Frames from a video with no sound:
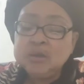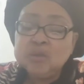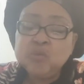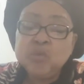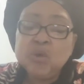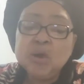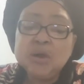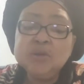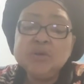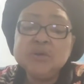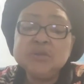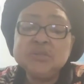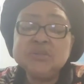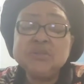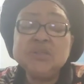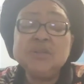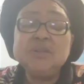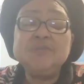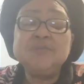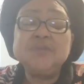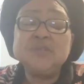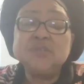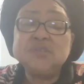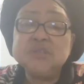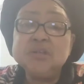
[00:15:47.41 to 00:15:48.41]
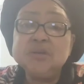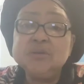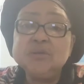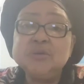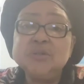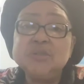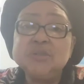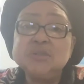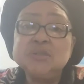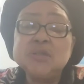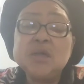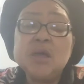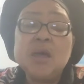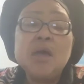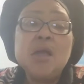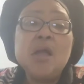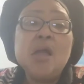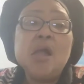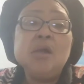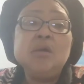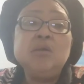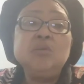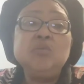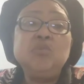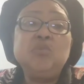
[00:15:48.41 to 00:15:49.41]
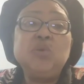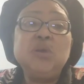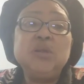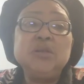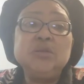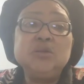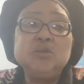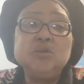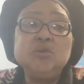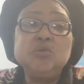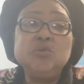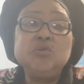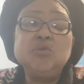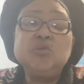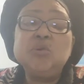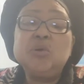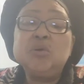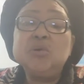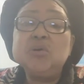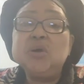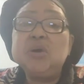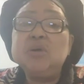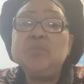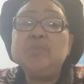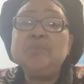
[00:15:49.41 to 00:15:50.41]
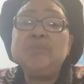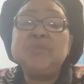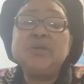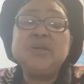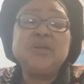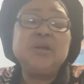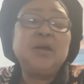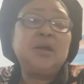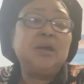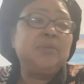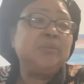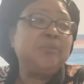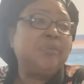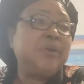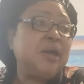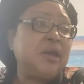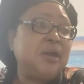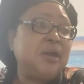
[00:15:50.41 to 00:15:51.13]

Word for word: the word is even serious when you grow up and become